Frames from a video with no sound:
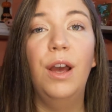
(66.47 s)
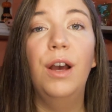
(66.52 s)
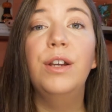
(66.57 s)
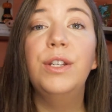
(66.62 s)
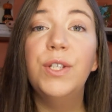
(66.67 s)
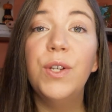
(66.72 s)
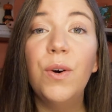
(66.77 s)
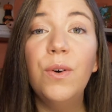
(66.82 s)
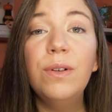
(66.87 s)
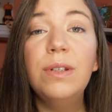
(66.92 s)

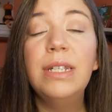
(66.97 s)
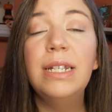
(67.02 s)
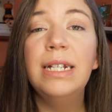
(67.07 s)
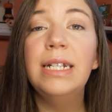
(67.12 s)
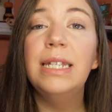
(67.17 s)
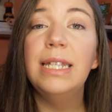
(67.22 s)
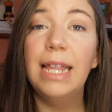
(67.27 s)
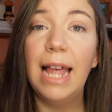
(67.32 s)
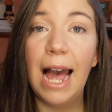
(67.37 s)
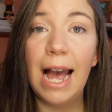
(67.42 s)
So
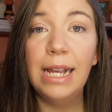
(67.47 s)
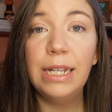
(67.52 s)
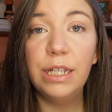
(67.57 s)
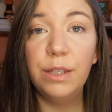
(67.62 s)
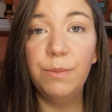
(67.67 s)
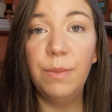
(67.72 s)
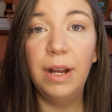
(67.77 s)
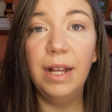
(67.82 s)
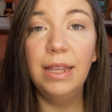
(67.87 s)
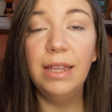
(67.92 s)
since
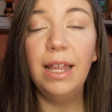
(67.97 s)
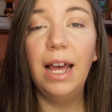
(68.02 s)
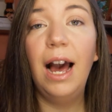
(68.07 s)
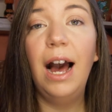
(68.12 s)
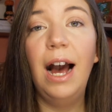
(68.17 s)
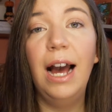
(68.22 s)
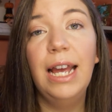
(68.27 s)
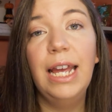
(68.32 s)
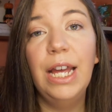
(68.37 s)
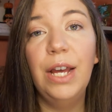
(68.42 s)
last month,
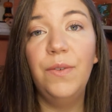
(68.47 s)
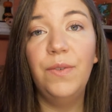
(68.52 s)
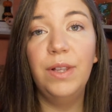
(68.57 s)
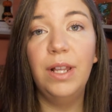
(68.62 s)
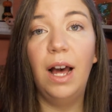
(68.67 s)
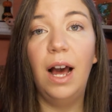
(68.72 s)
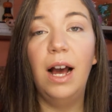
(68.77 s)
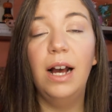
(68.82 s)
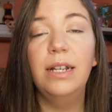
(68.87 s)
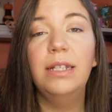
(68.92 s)
I have
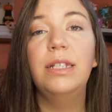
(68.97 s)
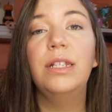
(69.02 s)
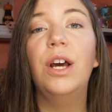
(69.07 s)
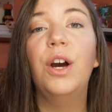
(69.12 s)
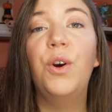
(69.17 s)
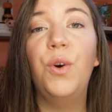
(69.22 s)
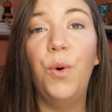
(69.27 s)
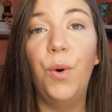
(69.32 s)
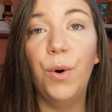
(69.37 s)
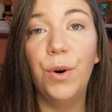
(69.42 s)
lost
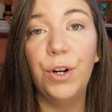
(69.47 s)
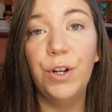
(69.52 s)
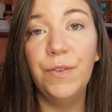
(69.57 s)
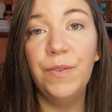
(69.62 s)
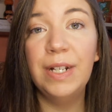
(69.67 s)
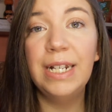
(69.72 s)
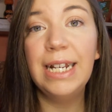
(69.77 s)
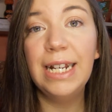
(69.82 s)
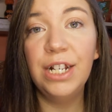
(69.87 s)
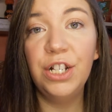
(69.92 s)
a quarter
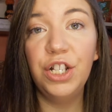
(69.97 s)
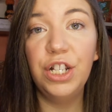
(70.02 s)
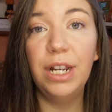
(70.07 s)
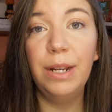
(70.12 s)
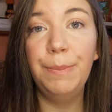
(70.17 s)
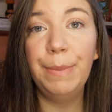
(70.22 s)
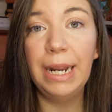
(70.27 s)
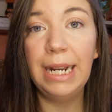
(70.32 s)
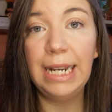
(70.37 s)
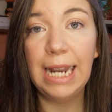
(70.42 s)
of an inch
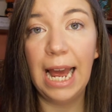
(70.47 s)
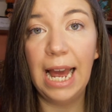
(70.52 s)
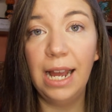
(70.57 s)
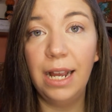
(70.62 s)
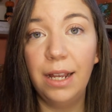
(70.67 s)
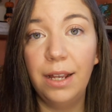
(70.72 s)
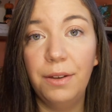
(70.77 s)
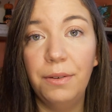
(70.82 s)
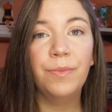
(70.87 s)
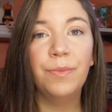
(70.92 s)
in my
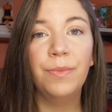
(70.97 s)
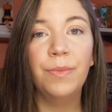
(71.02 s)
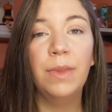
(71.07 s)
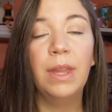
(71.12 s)
neck.